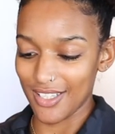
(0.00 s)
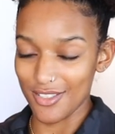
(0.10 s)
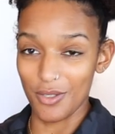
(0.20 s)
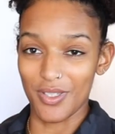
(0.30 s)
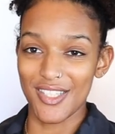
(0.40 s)

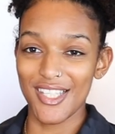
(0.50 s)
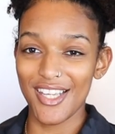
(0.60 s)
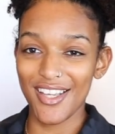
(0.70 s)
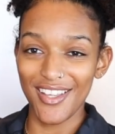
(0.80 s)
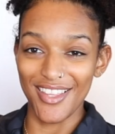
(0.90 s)
So you can
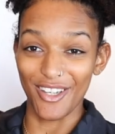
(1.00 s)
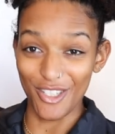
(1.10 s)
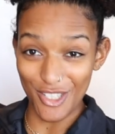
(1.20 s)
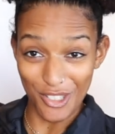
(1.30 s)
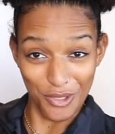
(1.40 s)
see, they are
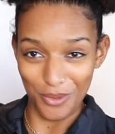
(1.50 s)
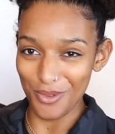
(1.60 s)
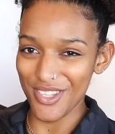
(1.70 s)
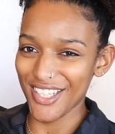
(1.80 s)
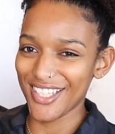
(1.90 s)

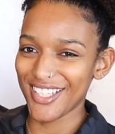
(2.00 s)
shoes.